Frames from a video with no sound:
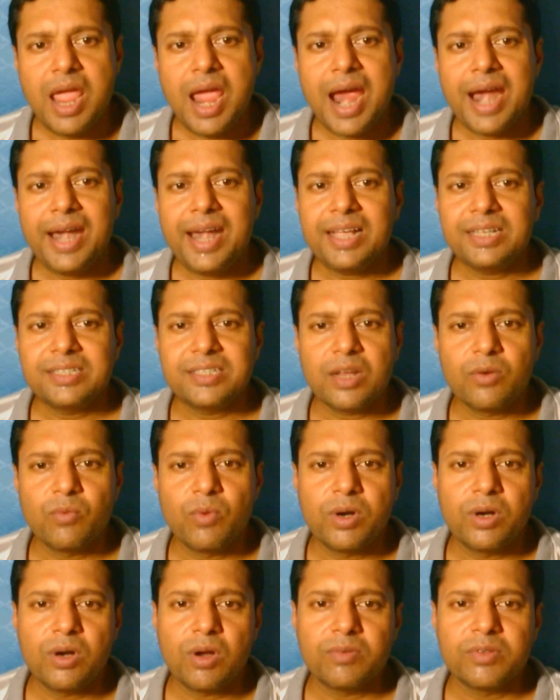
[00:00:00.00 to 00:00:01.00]
Headaches are
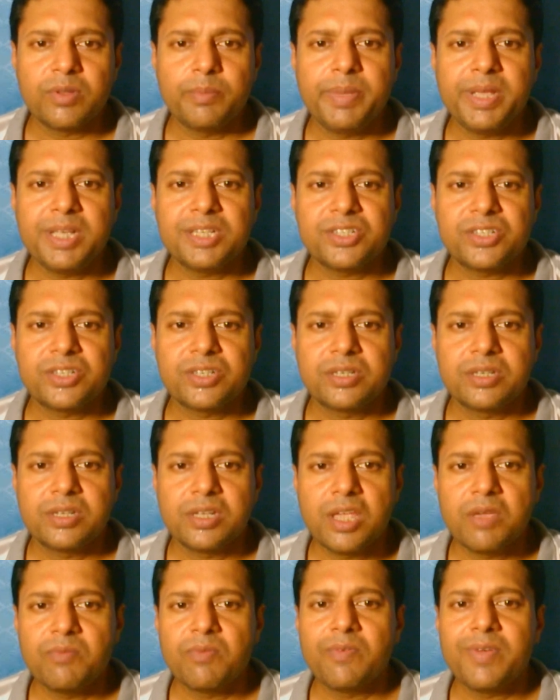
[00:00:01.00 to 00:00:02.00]
one of the biggest
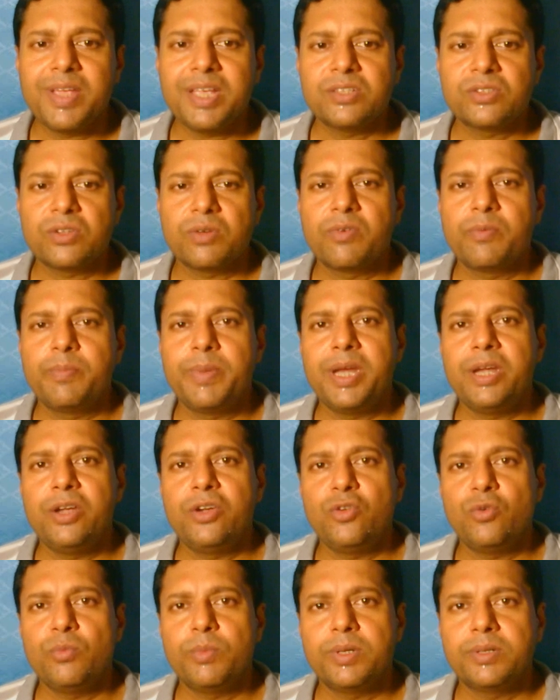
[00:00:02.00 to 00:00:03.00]
giveaways of a
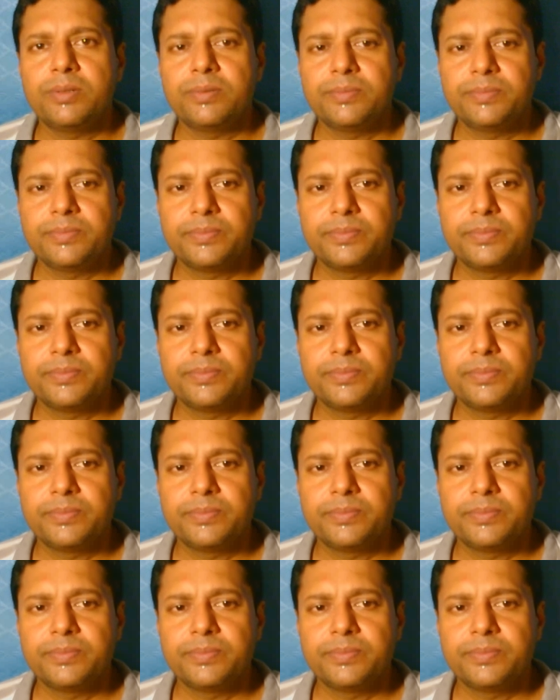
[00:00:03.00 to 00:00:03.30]
brain tumor.